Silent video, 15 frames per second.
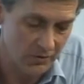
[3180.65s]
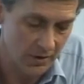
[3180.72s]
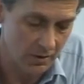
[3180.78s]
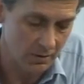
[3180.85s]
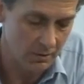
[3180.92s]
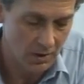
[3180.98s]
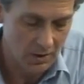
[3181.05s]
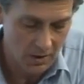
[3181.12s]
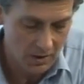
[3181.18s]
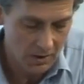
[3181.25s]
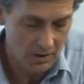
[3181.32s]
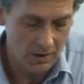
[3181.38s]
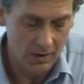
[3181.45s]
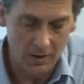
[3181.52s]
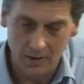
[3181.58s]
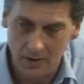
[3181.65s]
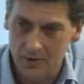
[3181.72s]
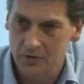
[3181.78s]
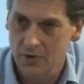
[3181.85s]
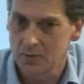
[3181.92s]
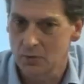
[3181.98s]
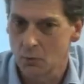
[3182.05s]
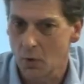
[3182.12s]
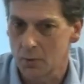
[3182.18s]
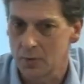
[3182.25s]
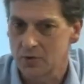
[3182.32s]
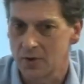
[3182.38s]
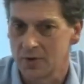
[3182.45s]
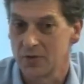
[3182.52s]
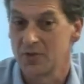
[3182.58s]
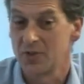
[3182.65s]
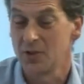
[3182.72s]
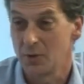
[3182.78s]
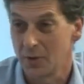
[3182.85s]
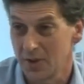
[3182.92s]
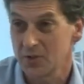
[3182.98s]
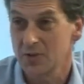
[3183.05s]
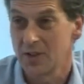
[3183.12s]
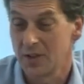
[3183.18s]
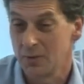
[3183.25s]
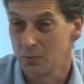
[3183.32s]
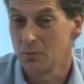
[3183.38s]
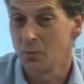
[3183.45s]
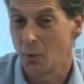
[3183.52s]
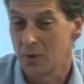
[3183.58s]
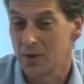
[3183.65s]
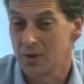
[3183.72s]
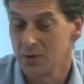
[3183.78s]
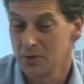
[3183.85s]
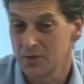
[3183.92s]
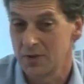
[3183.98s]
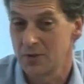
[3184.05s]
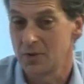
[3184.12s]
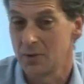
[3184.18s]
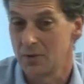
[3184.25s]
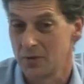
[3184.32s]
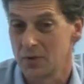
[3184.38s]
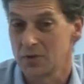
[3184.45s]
So in terms of what are we trying to do, actually what we usually do with